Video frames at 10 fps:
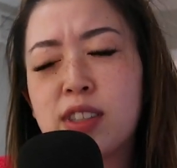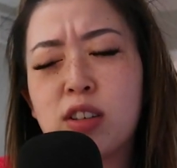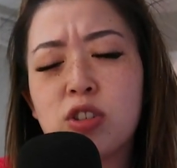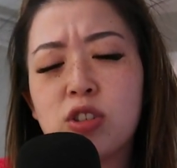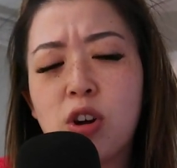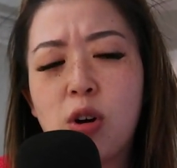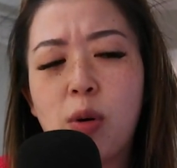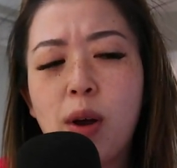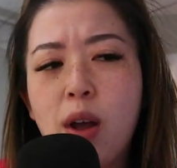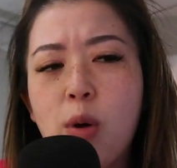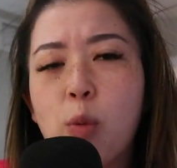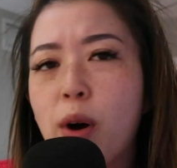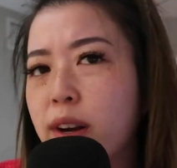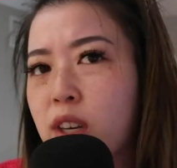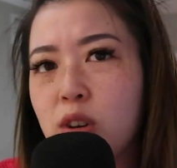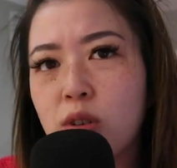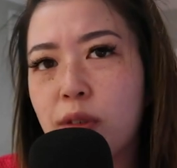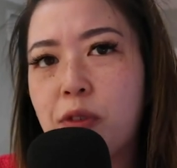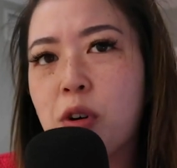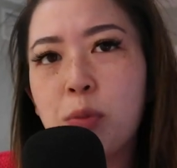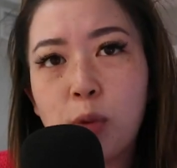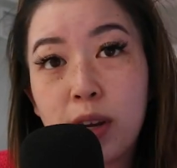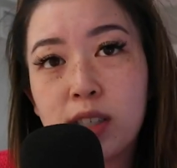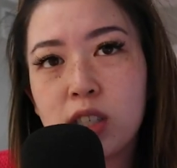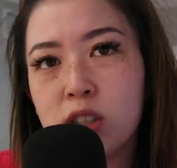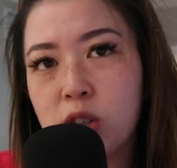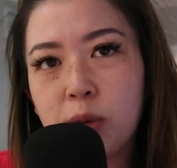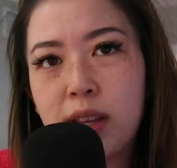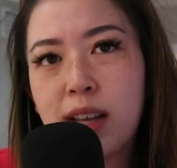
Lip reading: There's no one uniform way to do it.